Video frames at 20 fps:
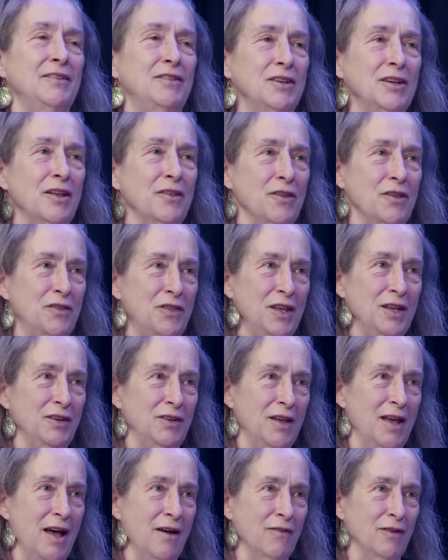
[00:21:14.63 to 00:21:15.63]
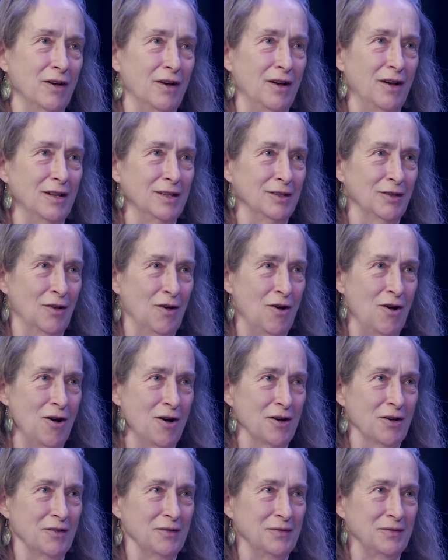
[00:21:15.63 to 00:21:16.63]
It's another thing to have a
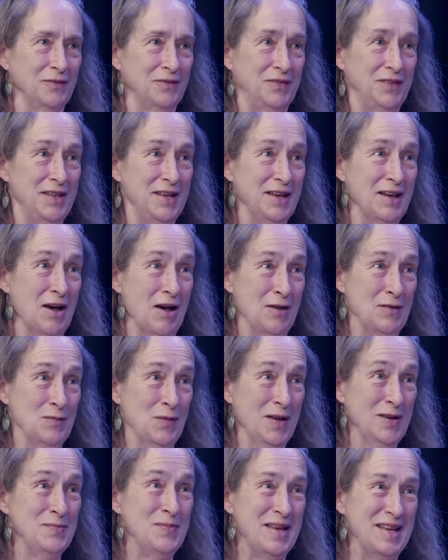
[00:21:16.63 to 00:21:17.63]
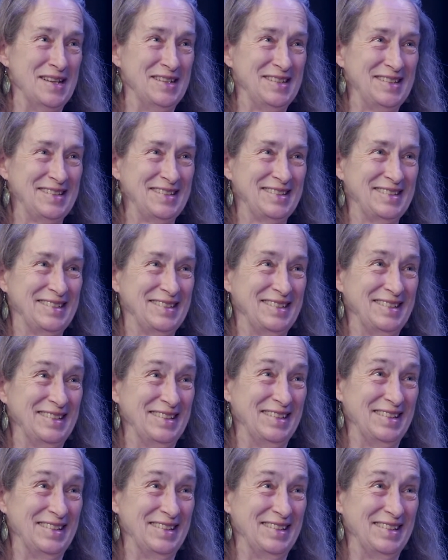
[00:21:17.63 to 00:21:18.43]
long thing on one piece.